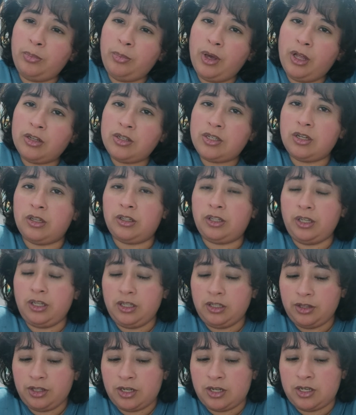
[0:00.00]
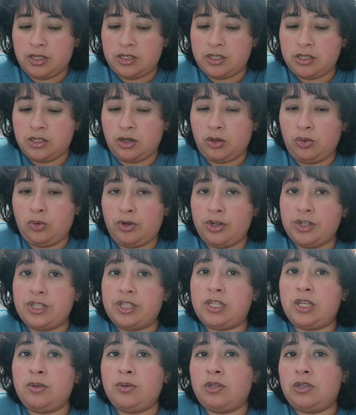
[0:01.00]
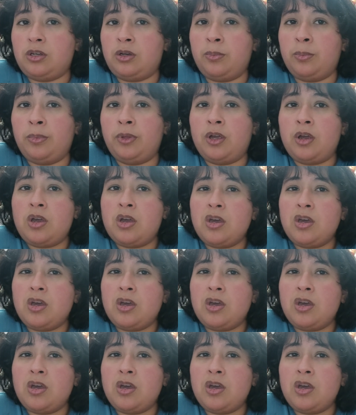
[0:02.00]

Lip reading: mental illness or symptom,